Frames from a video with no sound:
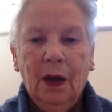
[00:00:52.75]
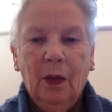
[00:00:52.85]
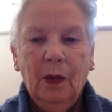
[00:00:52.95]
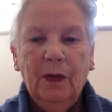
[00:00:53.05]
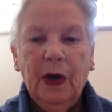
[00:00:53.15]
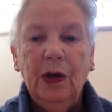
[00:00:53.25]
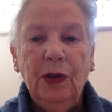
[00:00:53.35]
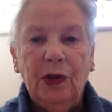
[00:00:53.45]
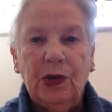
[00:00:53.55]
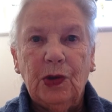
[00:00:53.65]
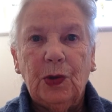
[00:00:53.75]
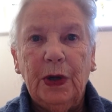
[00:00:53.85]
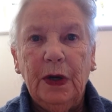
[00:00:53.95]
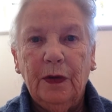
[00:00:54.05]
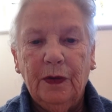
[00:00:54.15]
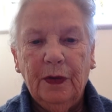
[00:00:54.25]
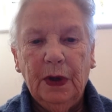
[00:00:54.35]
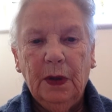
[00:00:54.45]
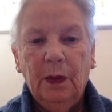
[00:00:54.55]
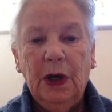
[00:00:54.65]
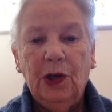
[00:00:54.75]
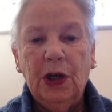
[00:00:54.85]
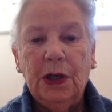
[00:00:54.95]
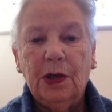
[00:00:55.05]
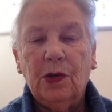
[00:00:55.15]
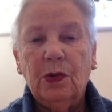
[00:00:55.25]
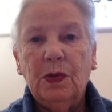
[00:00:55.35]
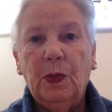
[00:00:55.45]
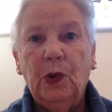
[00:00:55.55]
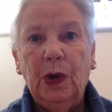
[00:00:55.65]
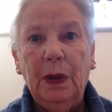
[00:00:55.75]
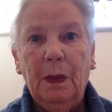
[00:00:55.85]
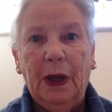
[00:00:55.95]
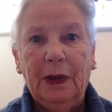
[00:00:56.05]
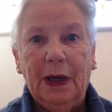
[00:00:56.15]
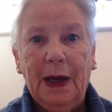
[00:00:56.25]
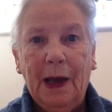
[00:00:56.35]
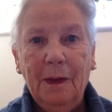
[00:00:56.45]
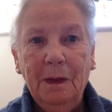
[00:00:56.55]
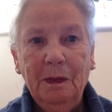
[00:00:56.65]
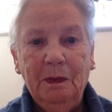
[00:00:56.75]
We've heard the story of when Jesus was born in Bethlehem,